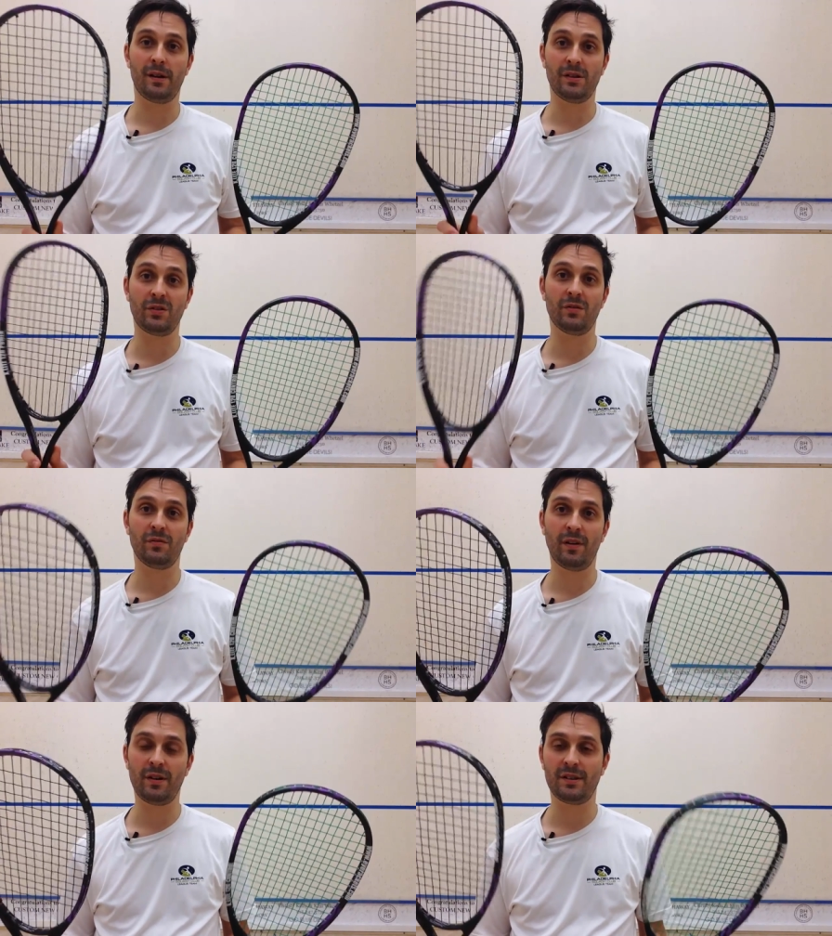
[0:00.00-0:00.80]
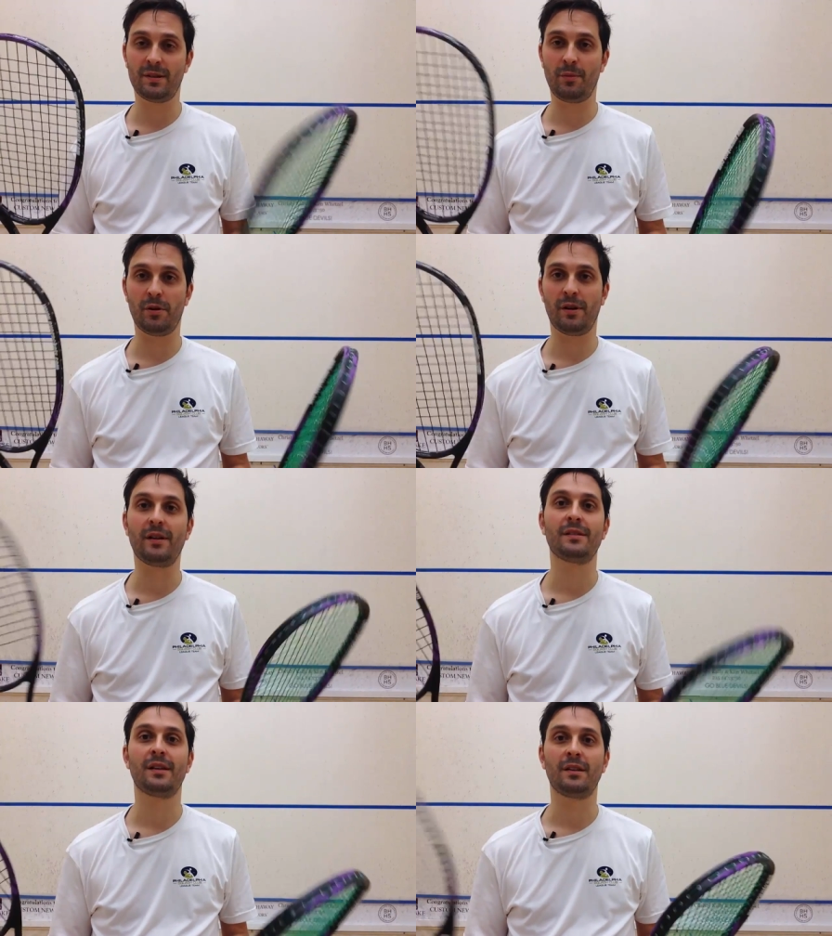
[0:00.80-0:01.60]
is very similar, and
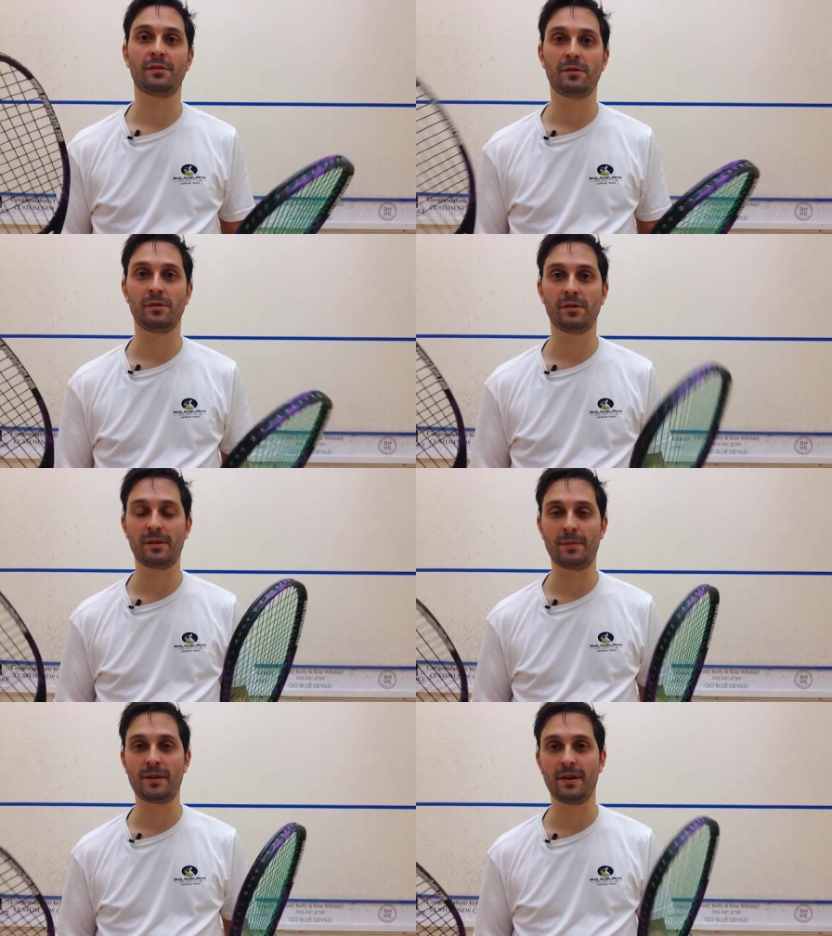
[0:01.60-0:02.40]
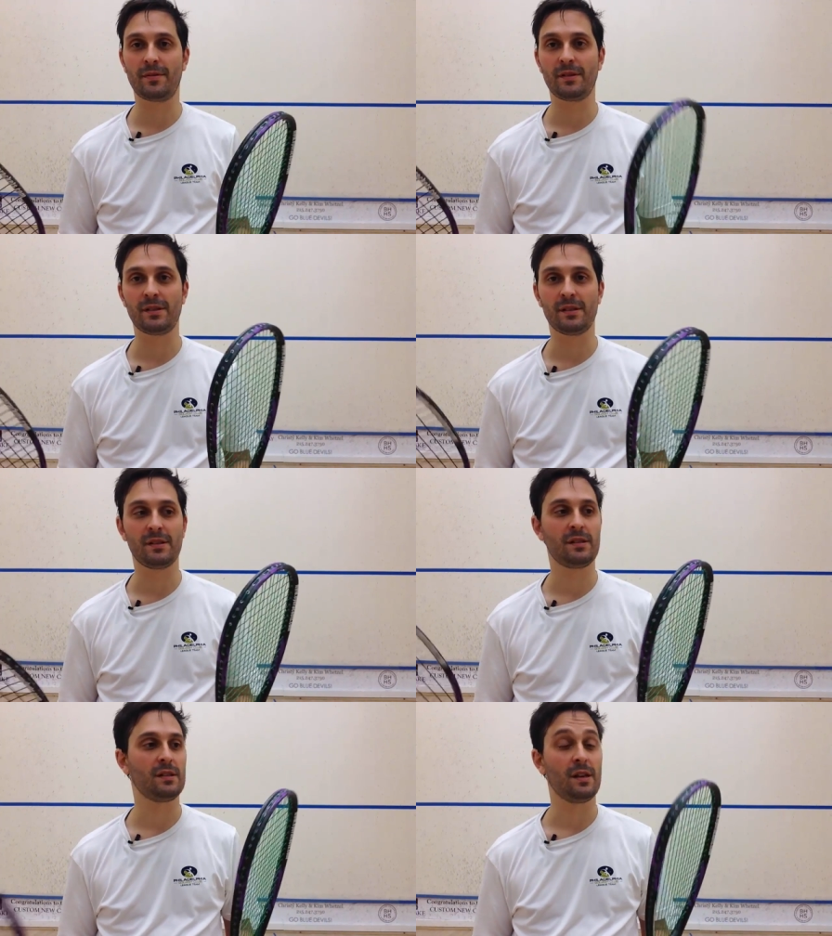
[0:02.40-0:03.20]
I'll take you through some of the
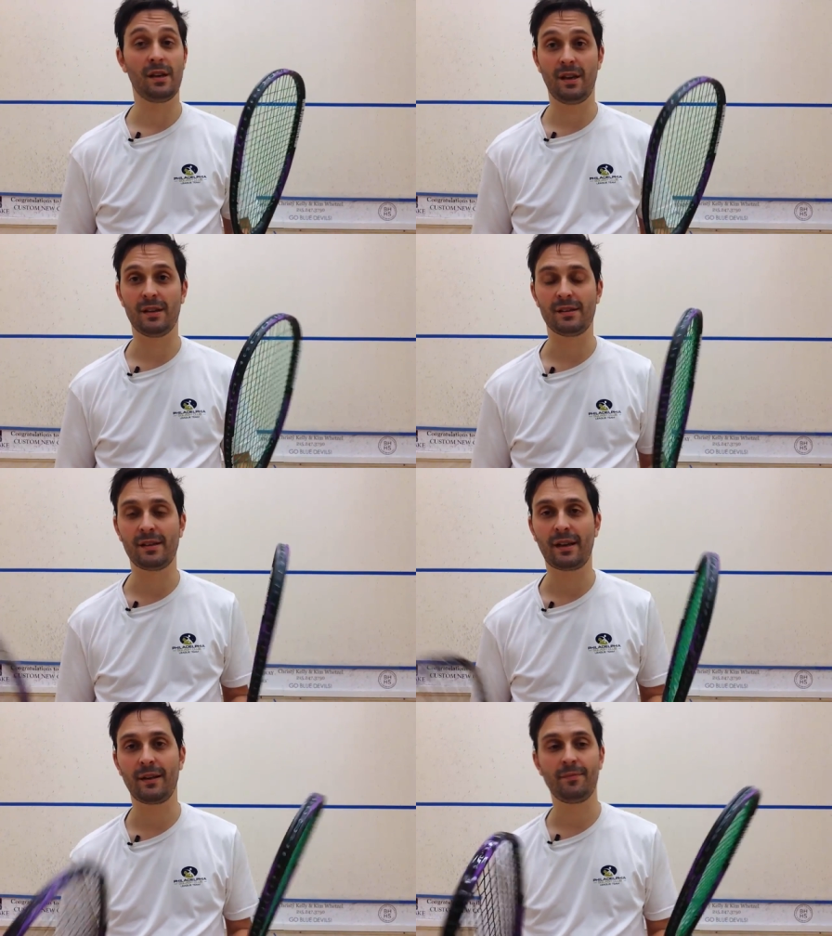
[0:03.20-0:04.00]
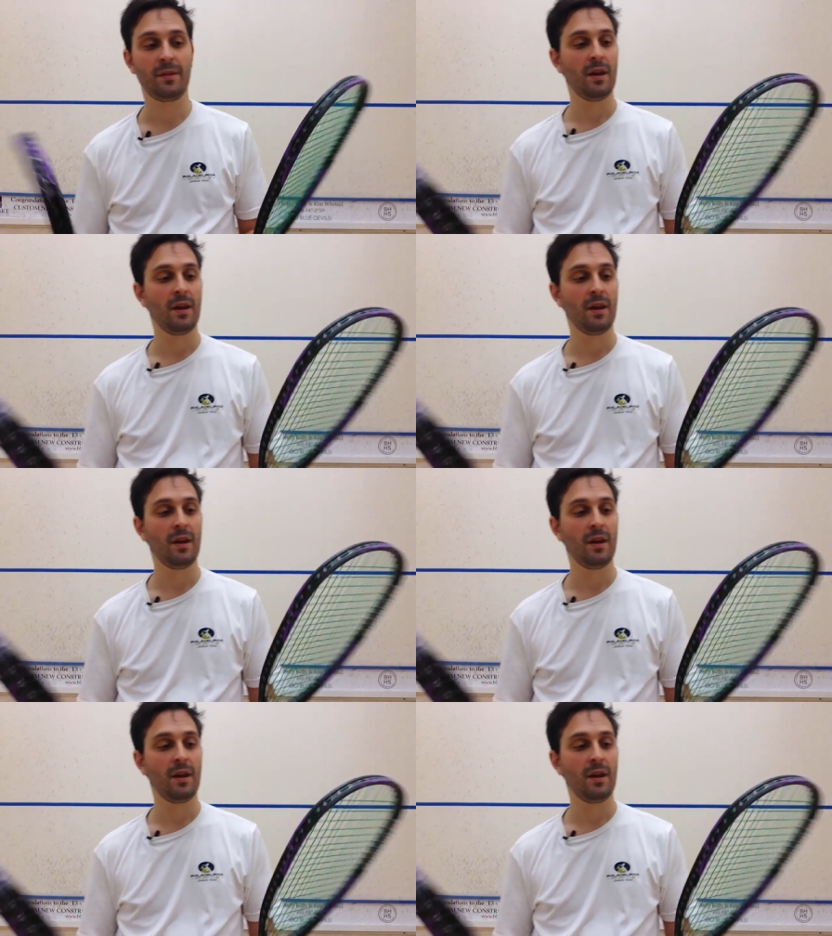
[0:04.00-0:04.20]
differences in a second.